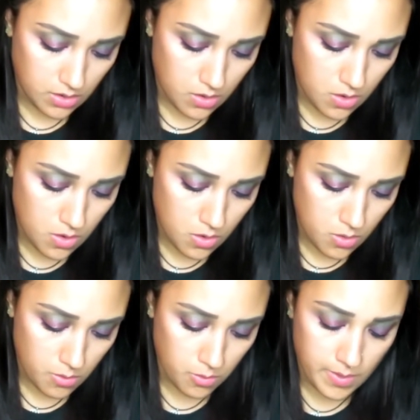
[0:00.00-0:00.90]

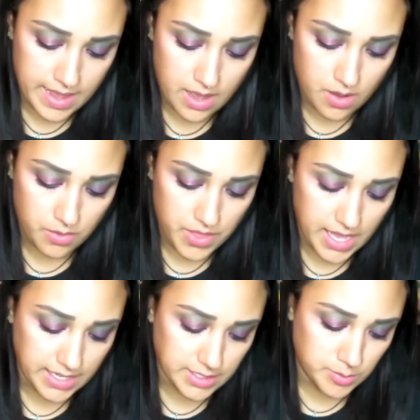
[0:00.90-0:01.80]
oh wow,
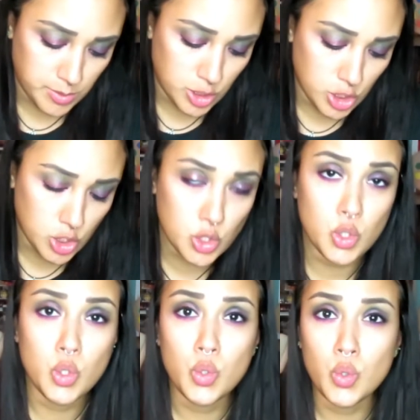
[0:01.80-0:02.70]
that is
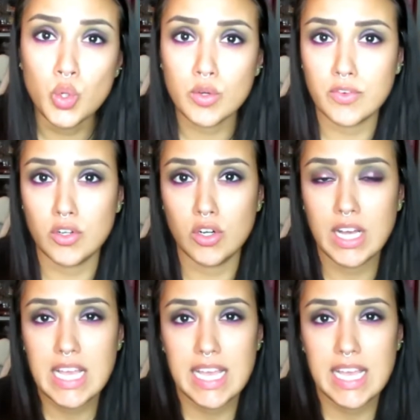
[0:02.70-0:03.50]
beautiful.